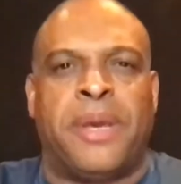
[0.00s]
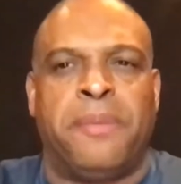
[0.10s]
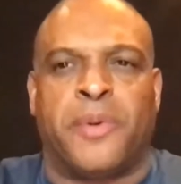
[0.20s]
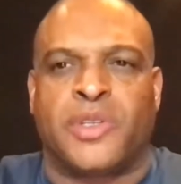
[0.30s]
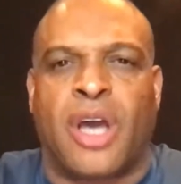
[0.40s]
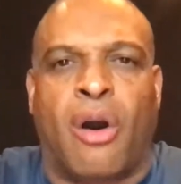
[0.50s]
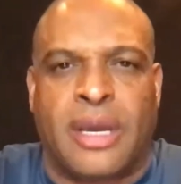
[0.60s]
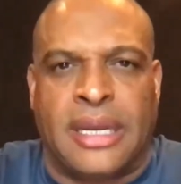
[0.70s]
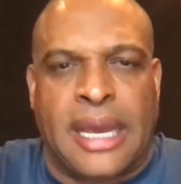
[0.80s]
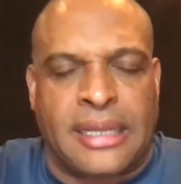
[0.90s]
of people
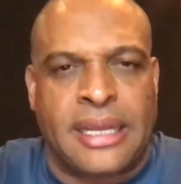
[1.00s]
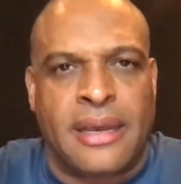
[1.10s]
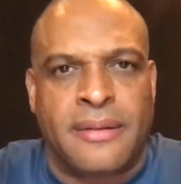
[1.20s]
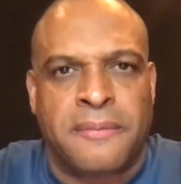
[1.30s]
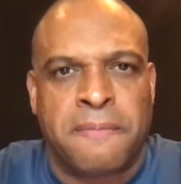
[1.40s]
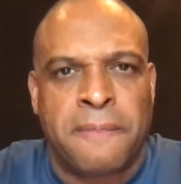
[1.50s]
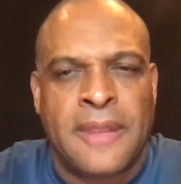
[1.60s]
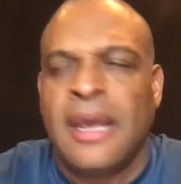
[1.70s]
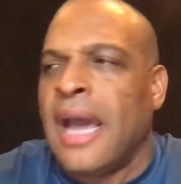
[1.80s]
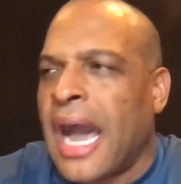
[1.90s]
talking like that.
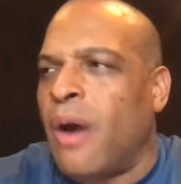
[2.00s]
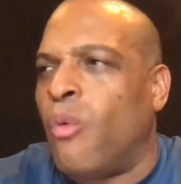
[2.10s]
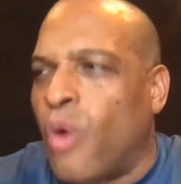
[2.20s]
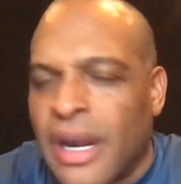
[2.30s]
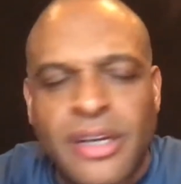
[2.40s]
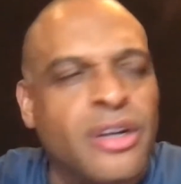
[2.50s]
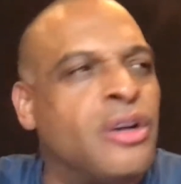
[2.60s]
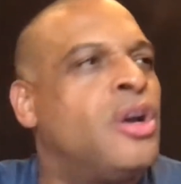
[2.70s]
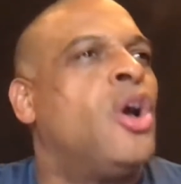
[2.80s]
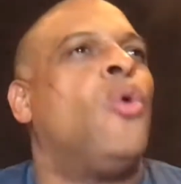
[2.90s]
I
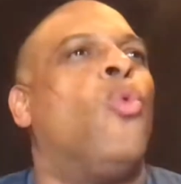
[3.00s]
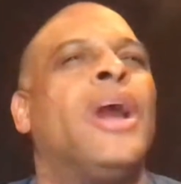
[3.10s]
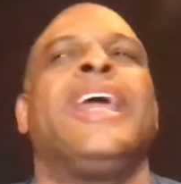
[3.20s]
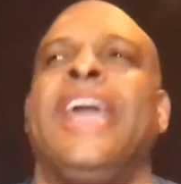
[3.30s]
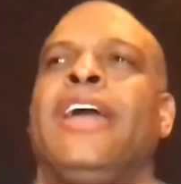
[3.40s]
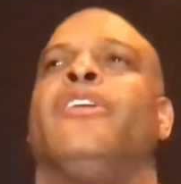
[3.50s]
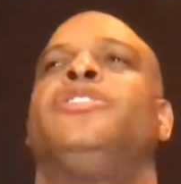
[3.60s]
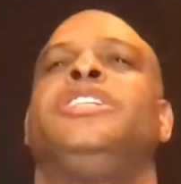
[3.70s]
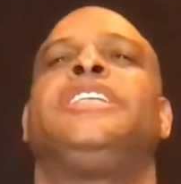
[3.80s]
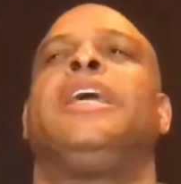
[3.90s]
wonder what
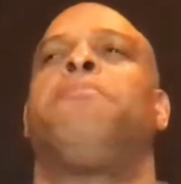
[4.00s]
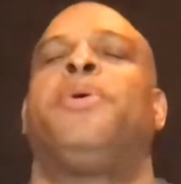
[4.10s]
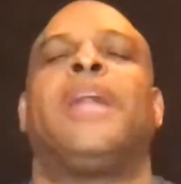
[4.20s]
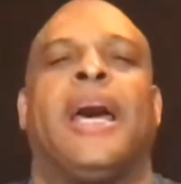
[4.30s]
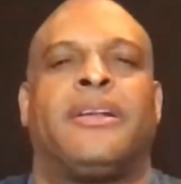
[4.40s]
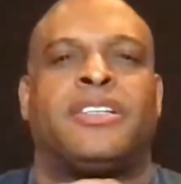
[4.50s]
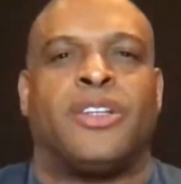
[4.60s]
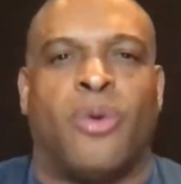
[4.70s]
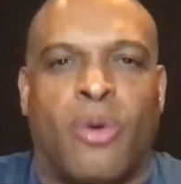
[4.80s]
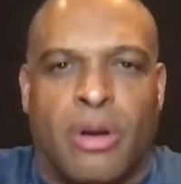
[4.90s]
energy is getting put out into
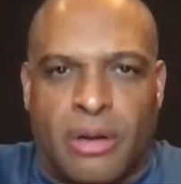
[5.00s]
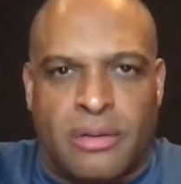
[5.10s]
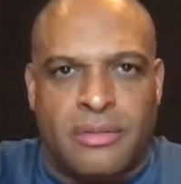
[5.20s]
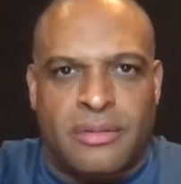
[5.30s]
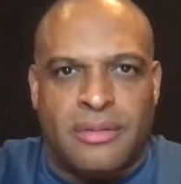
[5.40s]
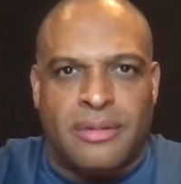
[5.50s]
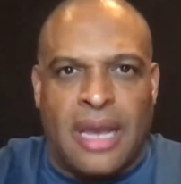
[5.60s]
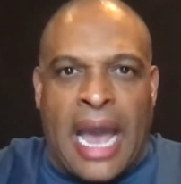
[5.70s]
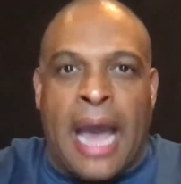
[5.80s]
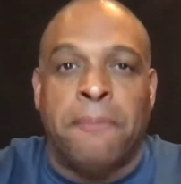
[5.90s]
the world.
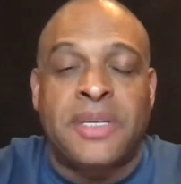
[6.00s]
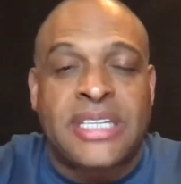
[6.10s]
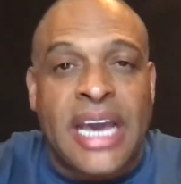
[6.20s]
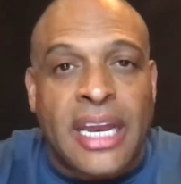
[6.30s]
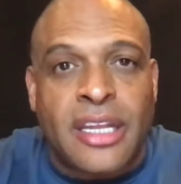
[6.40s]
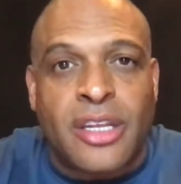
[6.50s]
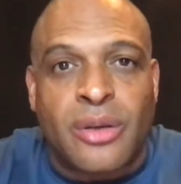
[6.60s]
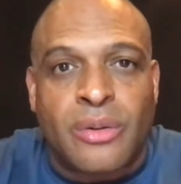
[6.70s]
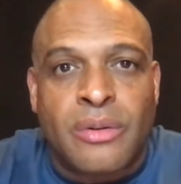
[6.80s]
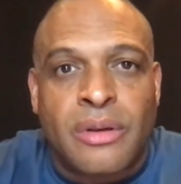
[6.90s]
I'm telling
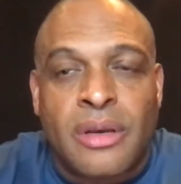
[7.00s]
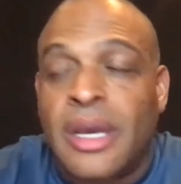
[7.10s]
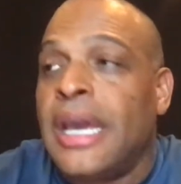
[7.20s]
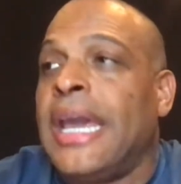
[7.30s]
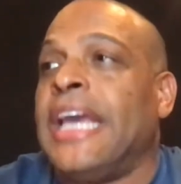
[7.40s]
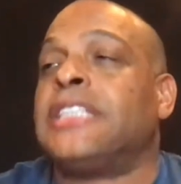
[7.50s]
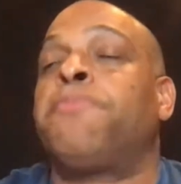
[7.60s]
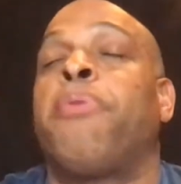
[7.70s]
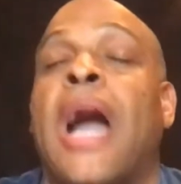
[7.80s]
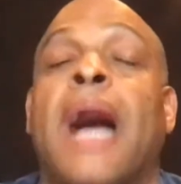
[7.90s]
you,
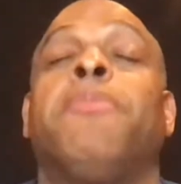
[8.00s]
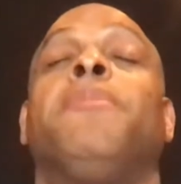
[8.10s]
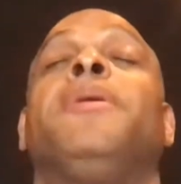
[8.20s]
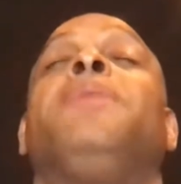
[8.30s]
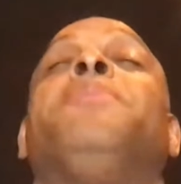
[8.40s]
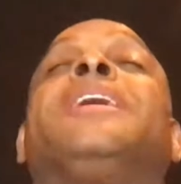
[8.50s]
it's probably